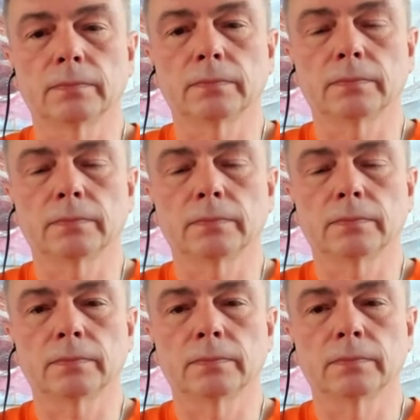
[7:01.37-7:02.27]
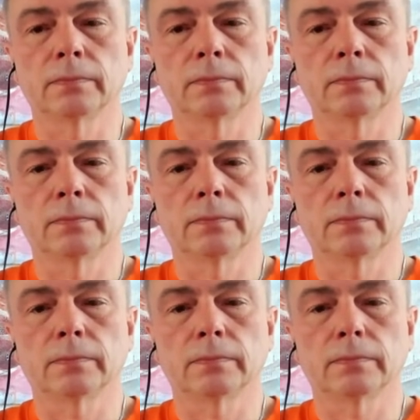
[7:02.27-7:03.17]

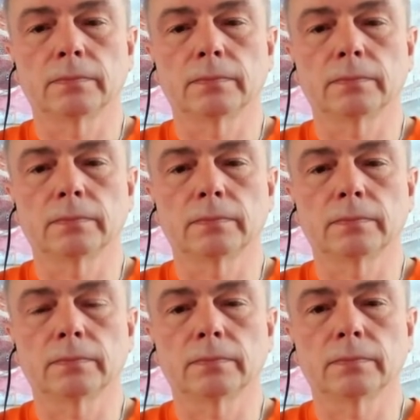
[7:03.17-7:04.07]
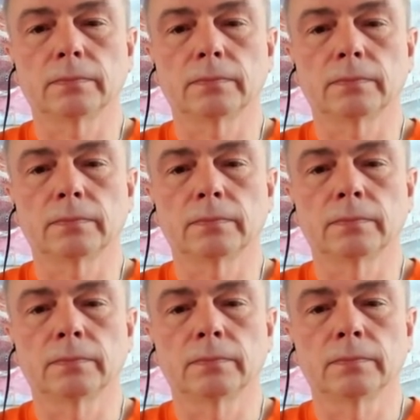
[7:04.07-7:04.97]

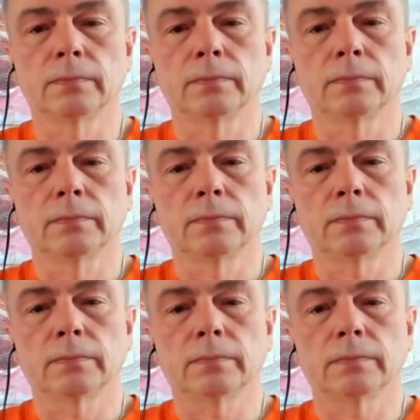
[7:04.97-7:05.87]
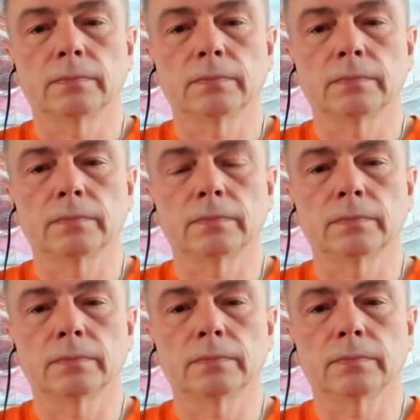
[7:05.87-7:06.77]

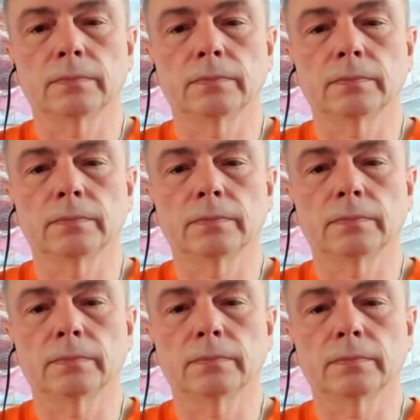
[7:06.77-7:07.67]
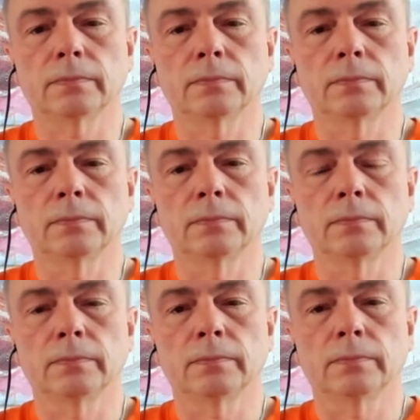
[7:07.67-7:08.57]

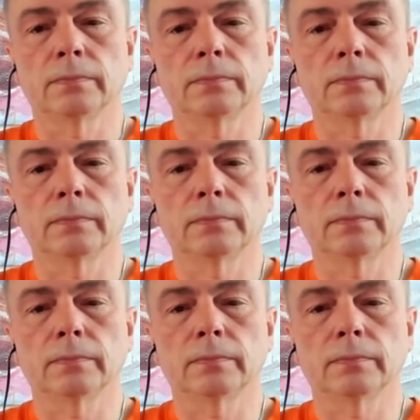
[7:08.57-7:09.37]
No words are spoken by the person on screen.